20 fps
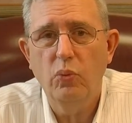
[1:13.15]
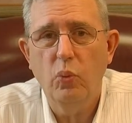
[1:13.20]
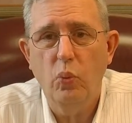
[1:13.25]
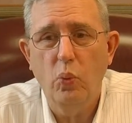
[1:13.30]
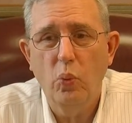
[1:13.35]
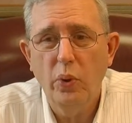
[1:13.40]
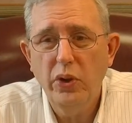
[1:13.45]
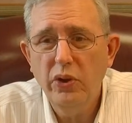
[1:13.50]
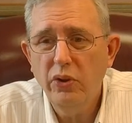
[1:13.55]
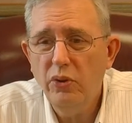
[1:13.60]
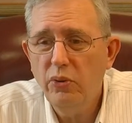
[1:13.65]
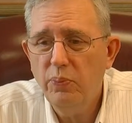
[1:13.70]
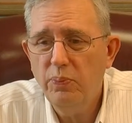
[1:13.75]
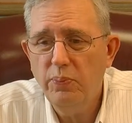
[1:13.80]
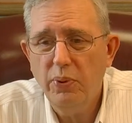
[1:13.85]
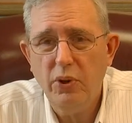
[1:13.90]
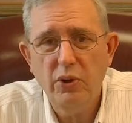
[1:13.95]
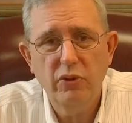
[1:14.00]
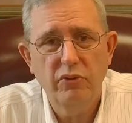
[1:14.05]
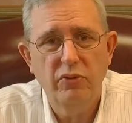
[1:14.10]
we do
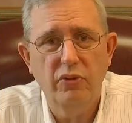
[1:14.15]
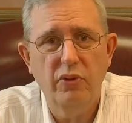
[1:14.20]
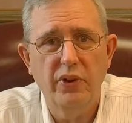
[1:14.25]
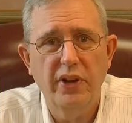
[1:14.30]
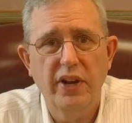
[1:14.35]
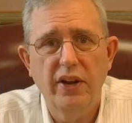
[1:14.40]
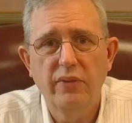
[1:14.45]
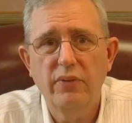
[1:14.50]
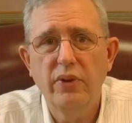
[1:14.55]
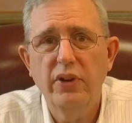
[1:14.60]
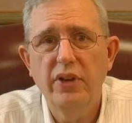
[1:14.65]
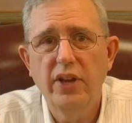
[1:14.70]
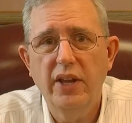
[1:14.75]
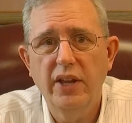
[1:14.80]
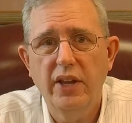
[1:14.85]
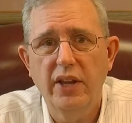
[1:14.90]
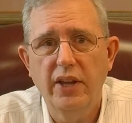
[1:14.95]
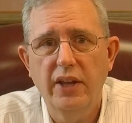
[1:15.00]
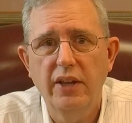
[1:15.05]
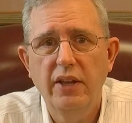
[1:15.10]
personally every
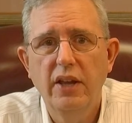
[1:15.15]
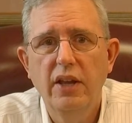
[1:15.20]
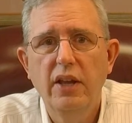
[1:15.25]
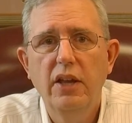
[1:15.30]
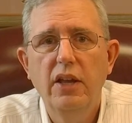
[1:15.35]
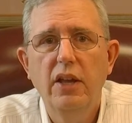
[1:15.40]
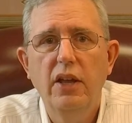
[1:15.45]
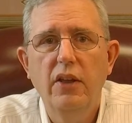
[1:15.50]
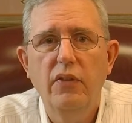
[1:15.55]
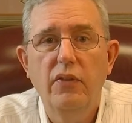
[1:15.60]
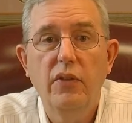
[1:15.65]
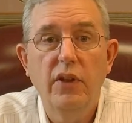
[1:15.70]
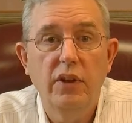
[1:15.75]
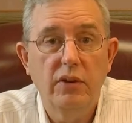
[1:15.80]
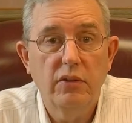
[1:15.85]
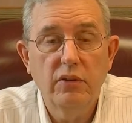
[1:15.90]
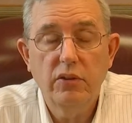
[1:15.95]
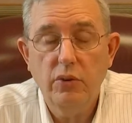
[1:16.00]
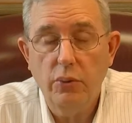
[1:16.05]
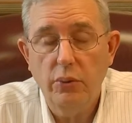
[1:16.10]
day
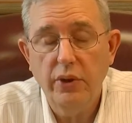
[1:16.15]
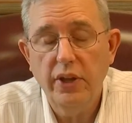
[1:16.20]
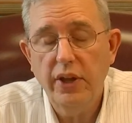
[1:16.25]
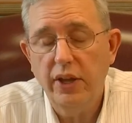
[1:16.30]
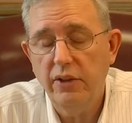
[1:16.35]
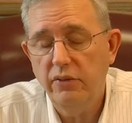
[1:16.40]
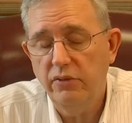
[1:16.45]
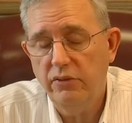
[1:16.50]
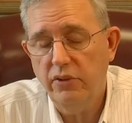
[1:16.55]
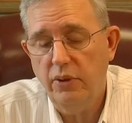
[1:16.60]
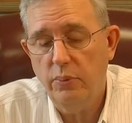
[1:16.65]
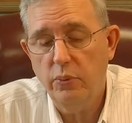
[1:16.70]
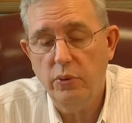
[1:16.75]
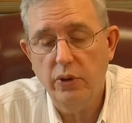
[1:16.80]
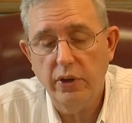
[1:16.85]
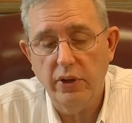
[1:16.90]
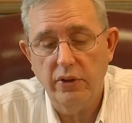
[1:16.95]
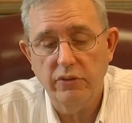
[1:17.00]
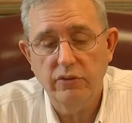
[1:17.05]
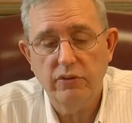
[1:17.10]
that create some
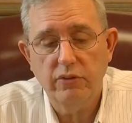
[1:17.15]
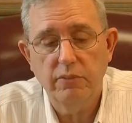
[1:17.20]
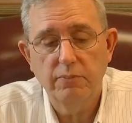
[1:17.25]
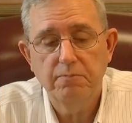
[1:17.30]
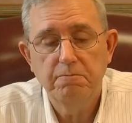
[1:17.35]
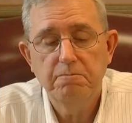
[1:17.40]
risk.